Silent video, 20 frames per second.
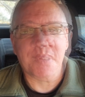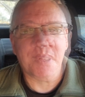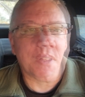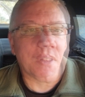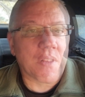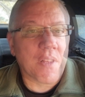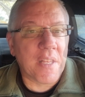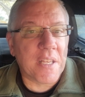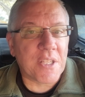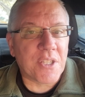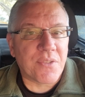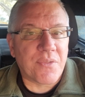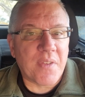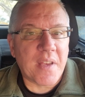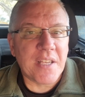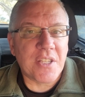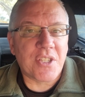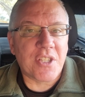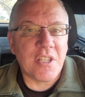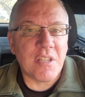Let's
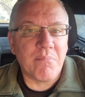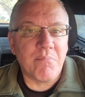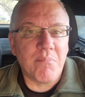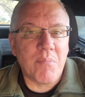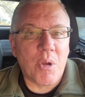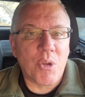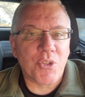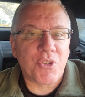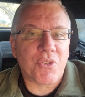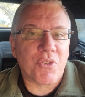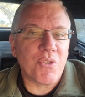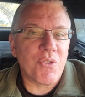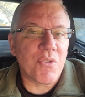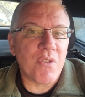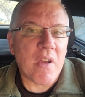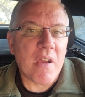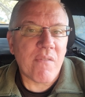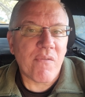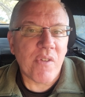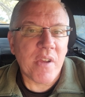face it, most
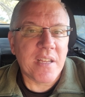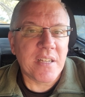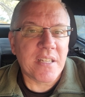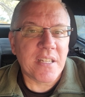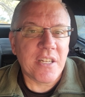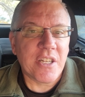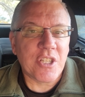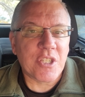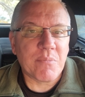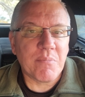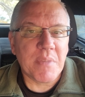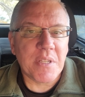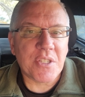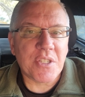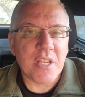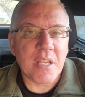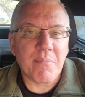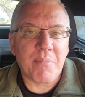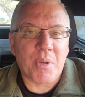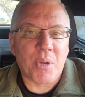screwdriver antennas miss
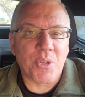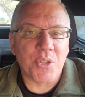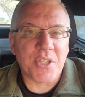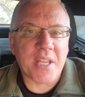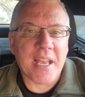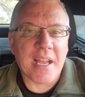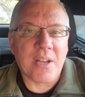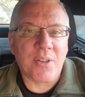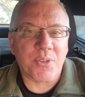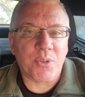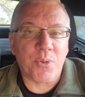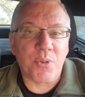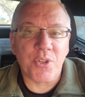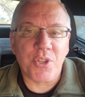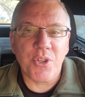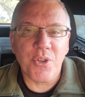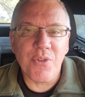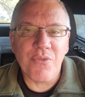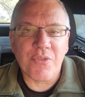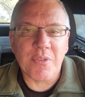a pulse count or
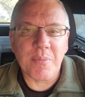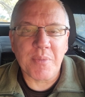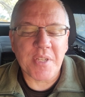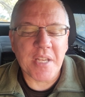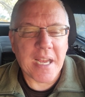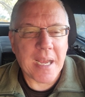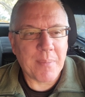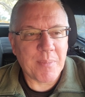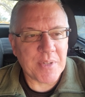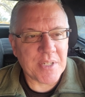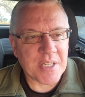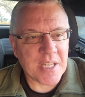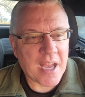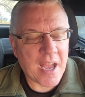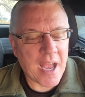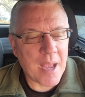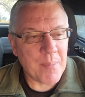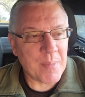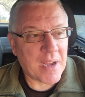two from time to time.